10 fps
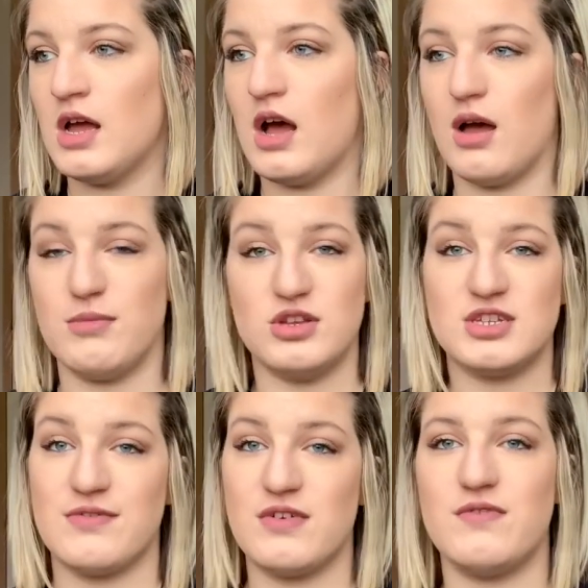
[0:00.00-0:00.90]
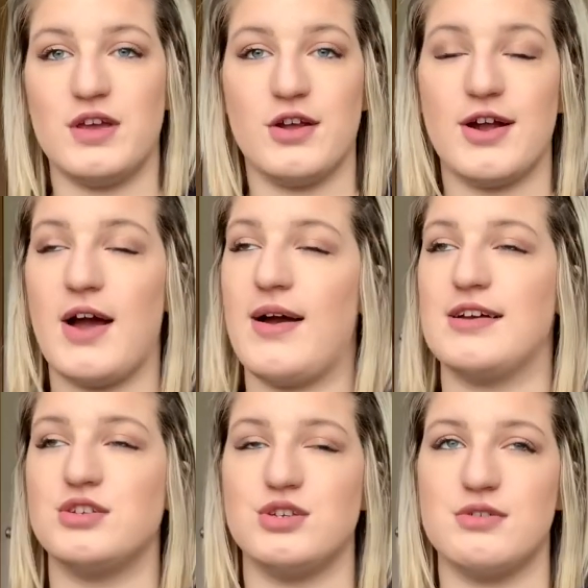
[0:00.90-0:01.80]
you just have to figure out
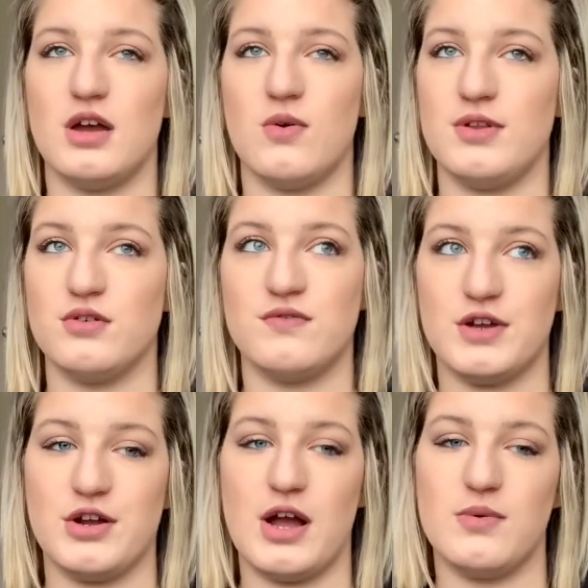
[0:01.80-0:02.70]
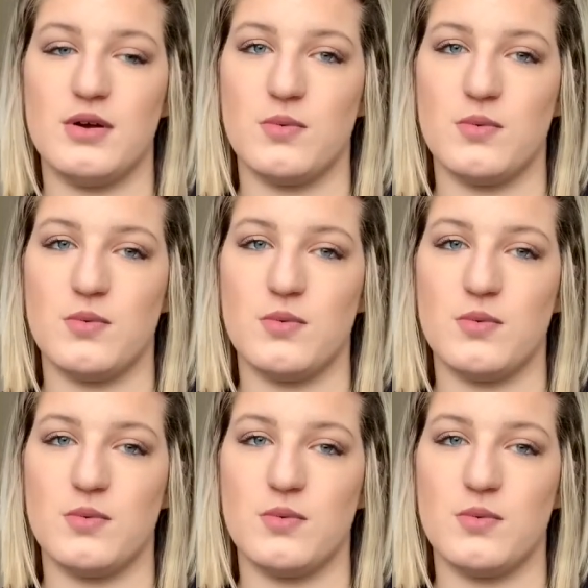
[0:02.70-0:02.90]
as you go, and you'll figure out what